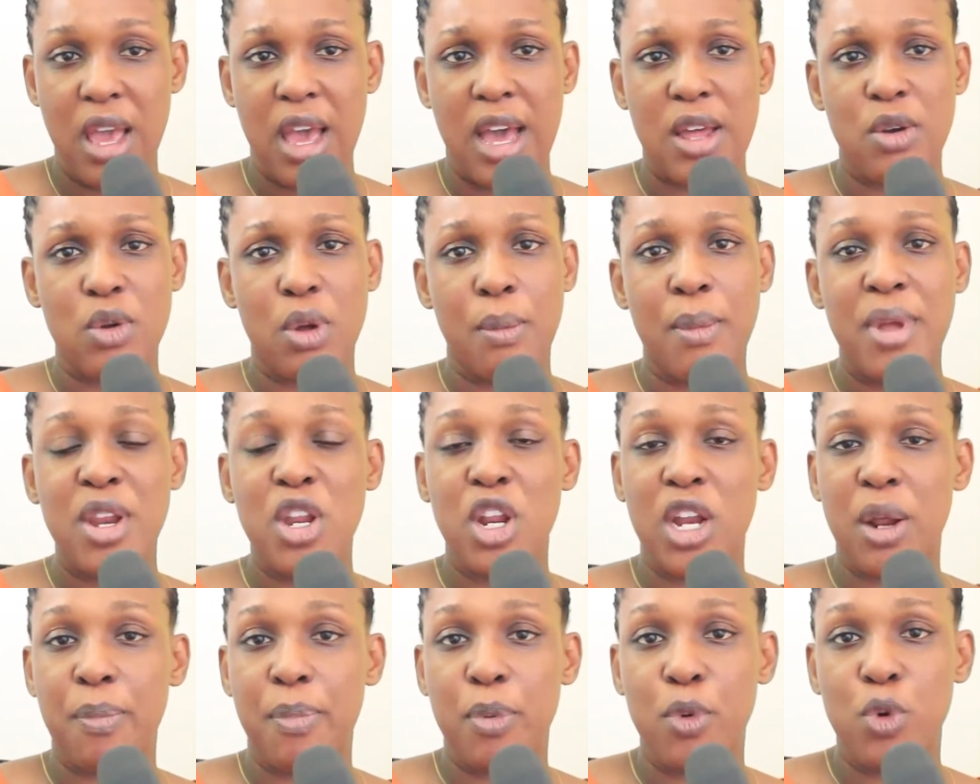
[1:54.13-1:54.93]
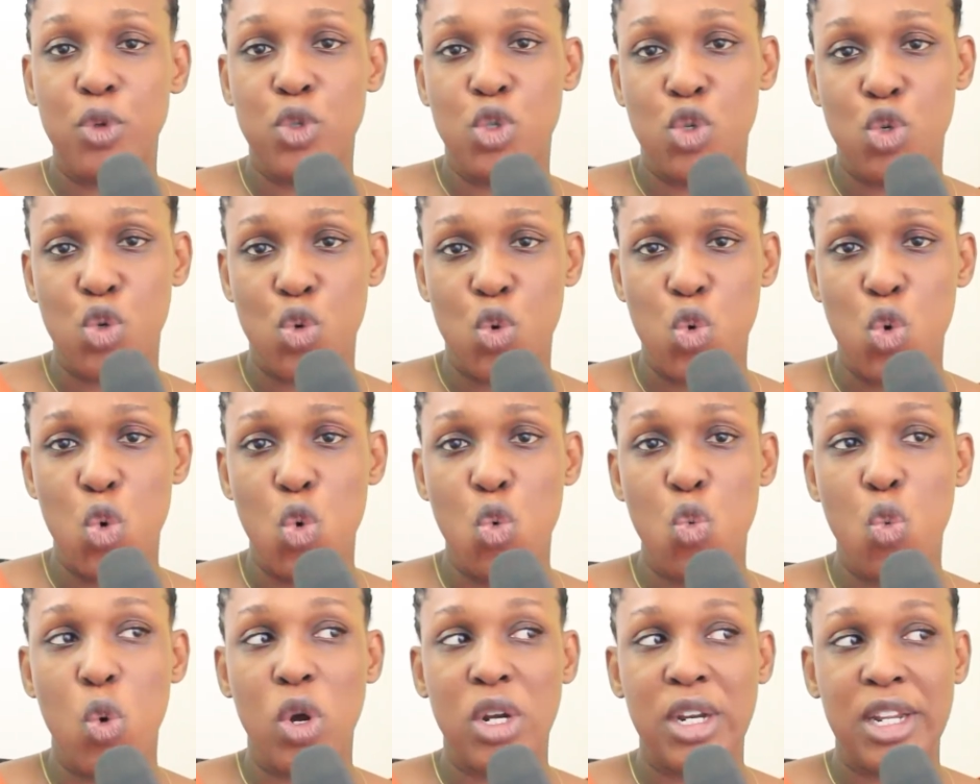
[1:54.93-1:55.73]
And there were many other people too
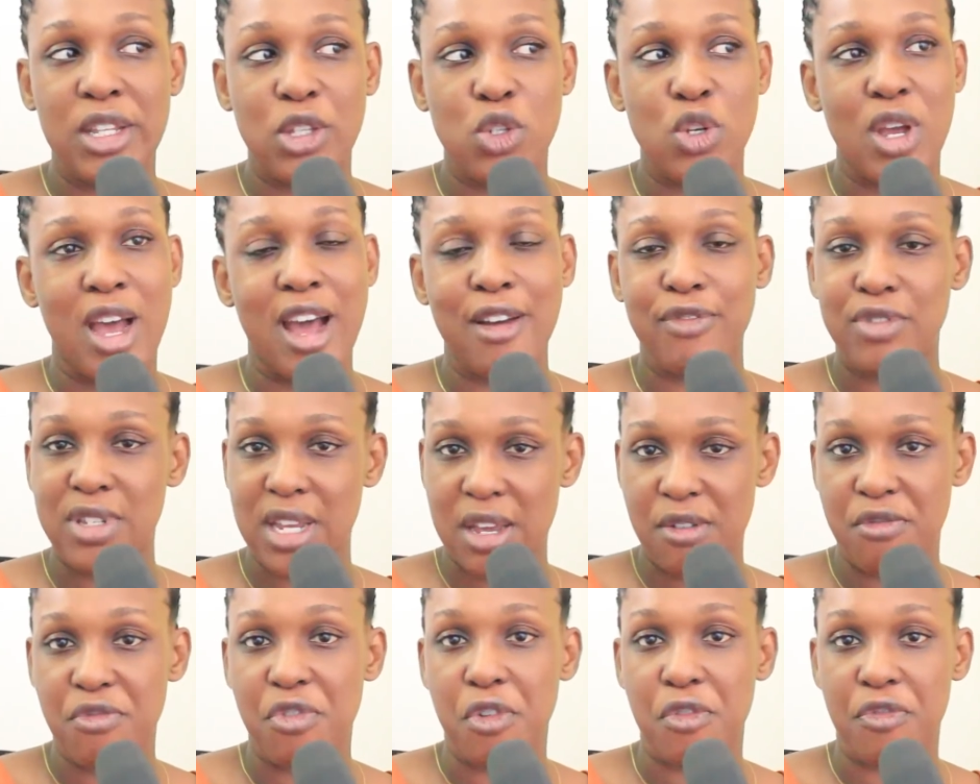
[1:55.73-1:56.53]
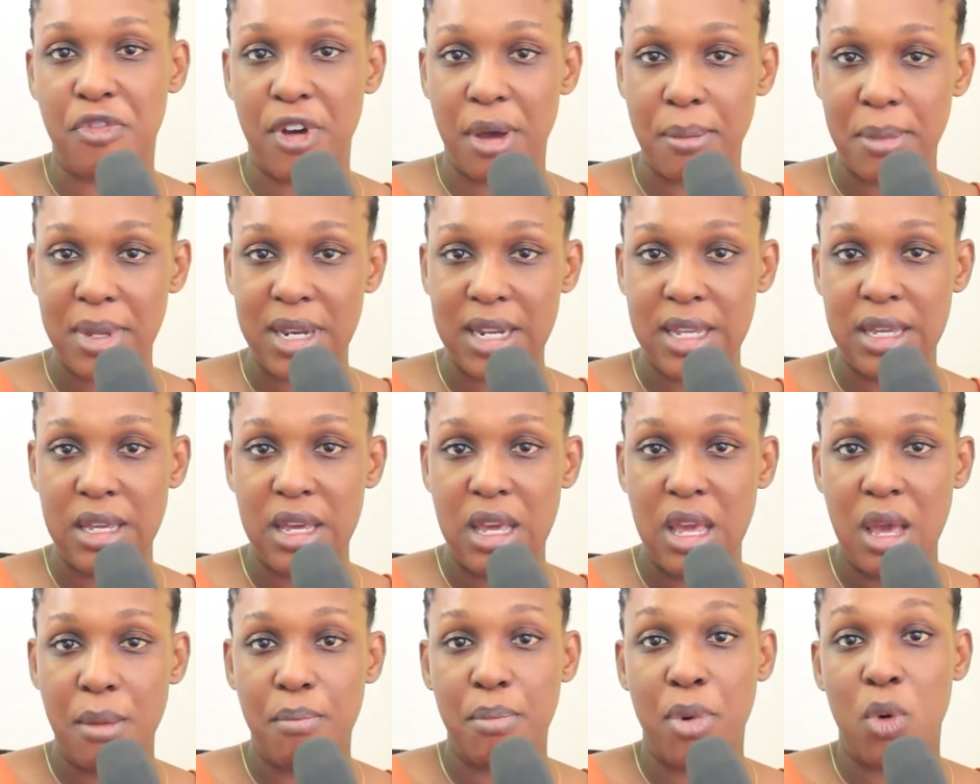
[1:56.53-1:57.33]
who wanted to have time for family,
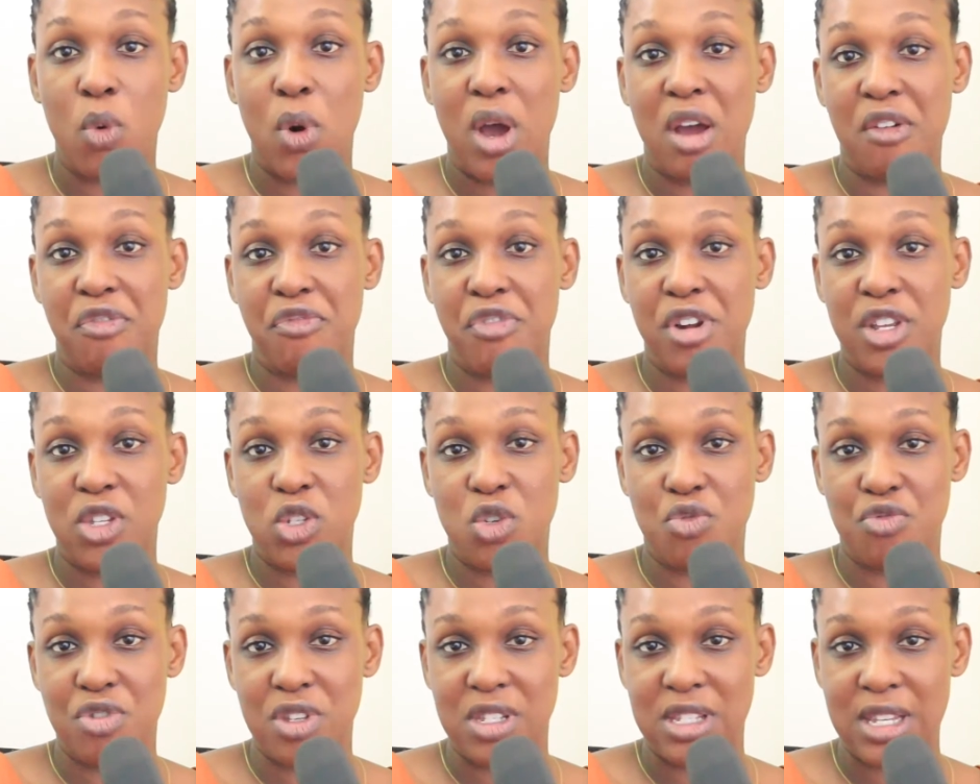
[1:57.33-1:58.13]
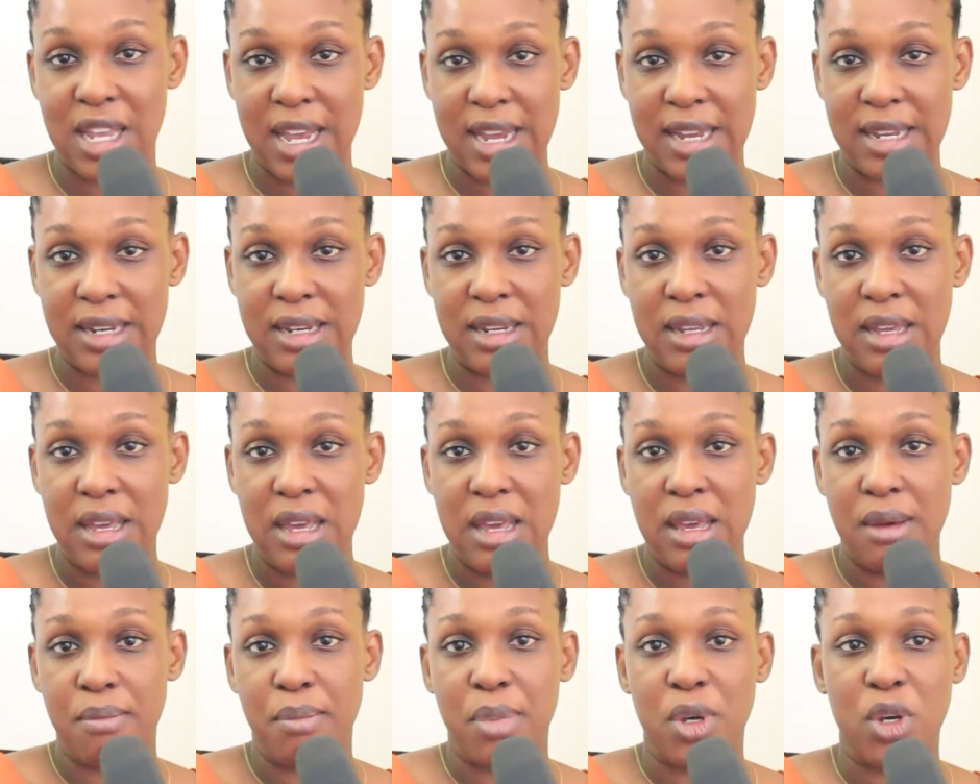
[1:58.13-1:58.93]
but were afraid to resign
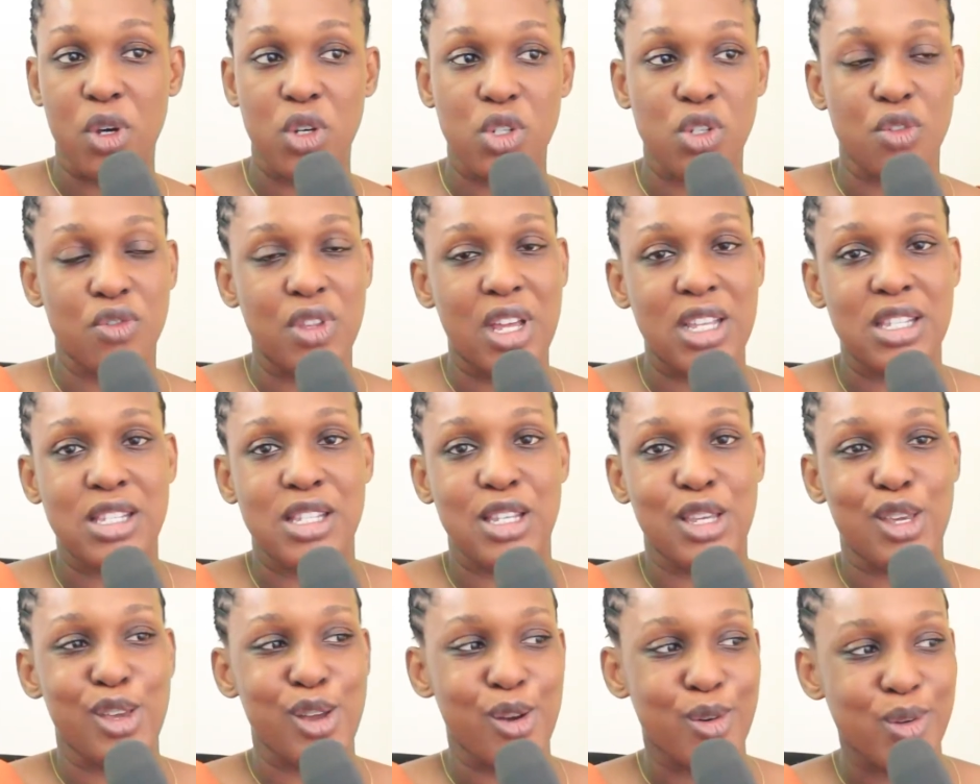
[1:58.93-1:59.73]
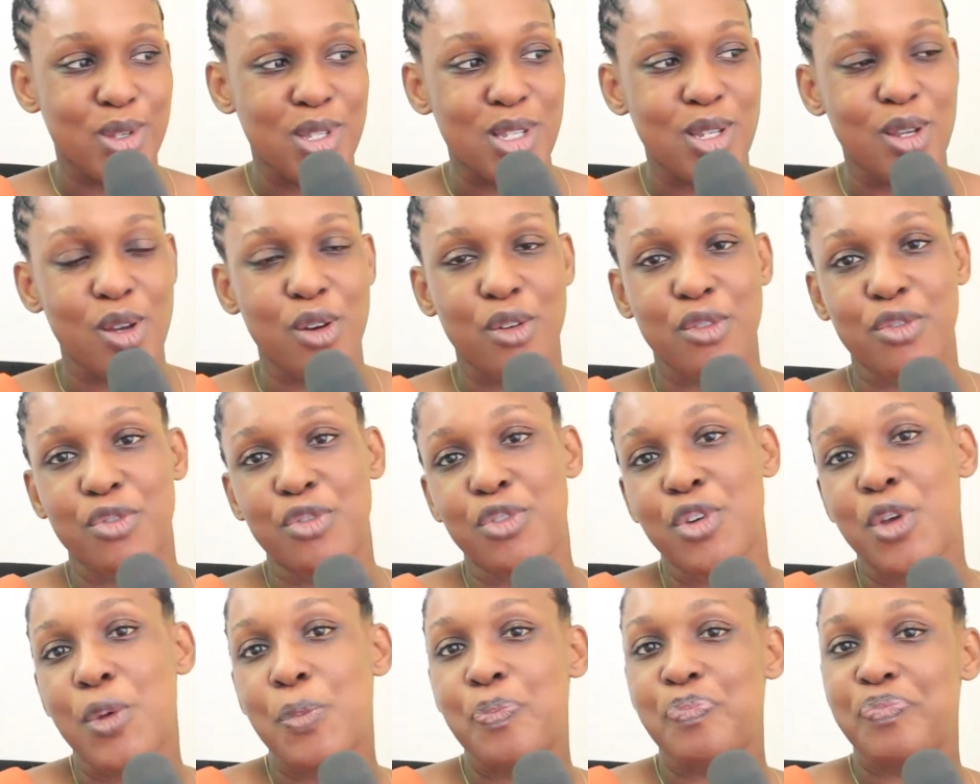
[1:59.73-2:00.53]
because of that security of,
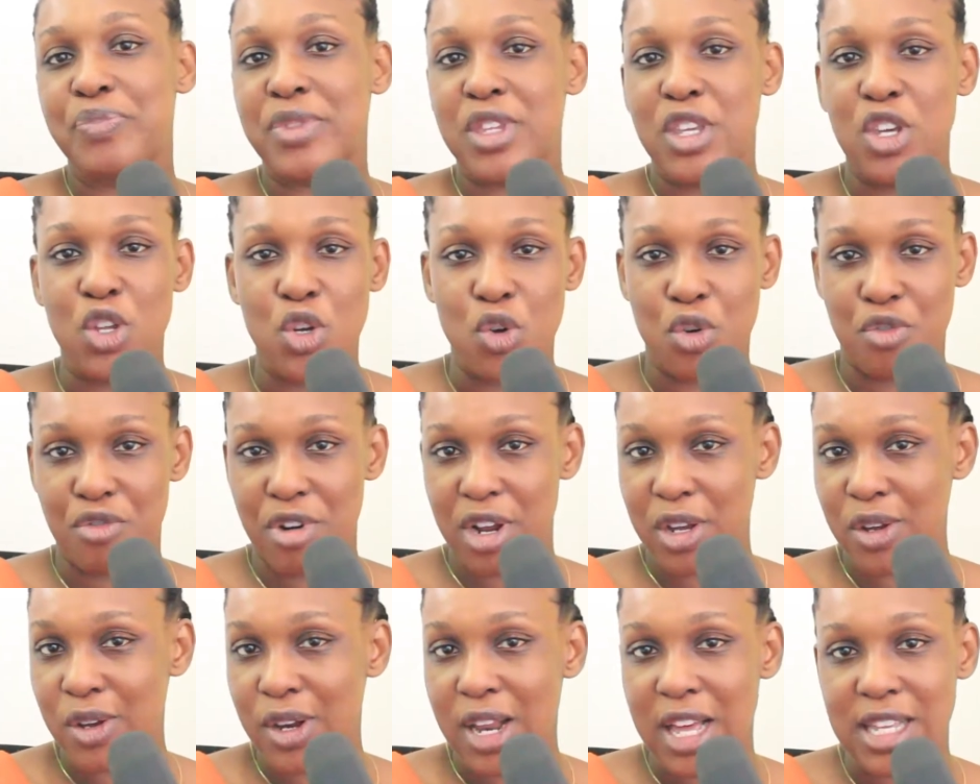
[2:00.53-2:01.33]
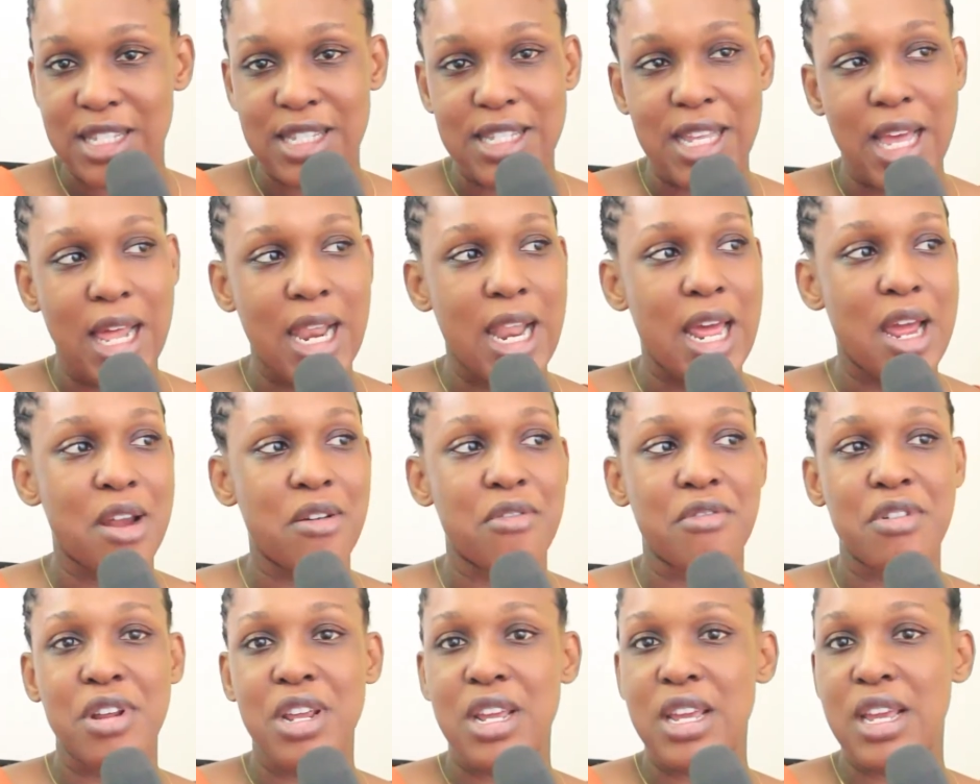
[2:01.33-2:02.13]
regular
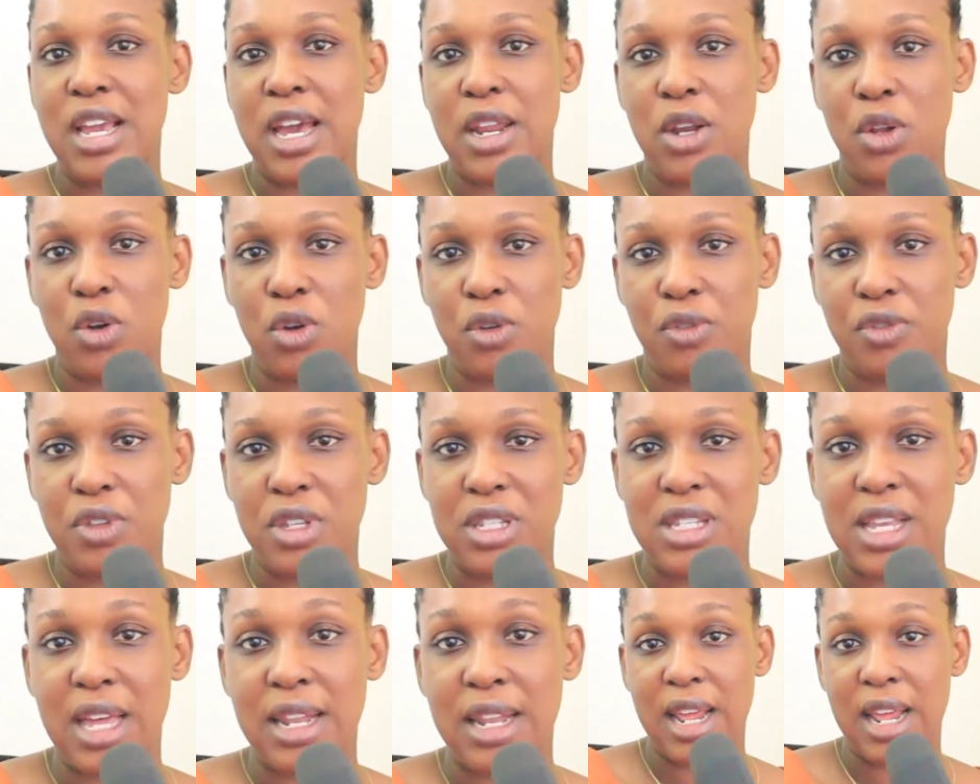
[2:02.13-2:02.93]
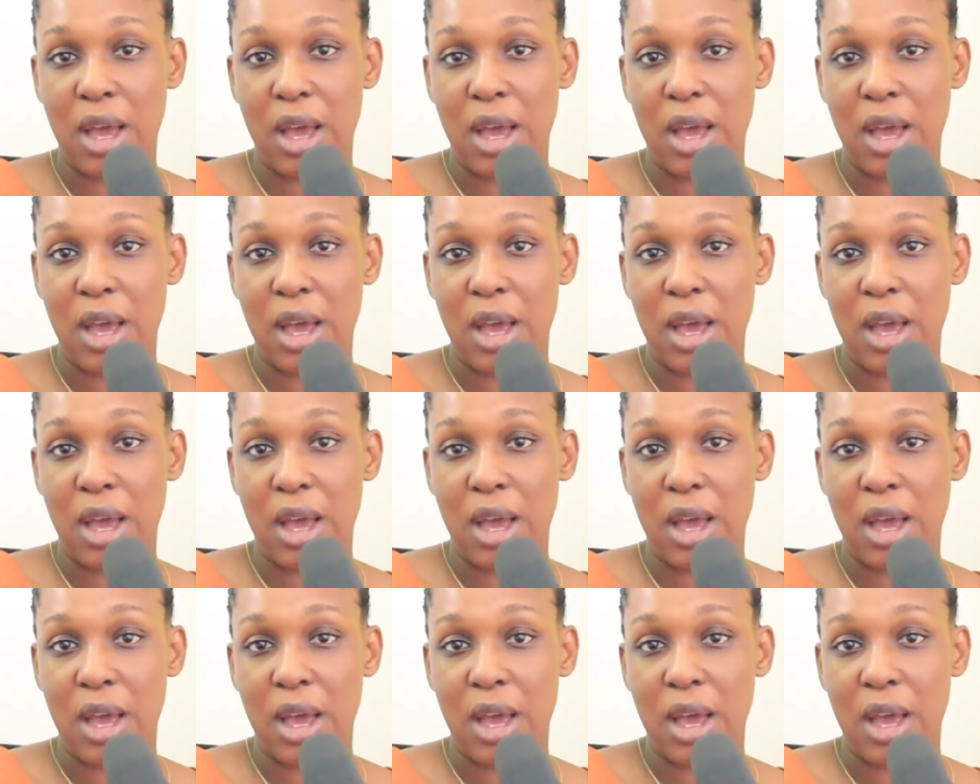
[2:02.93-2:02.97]
salary and all of this.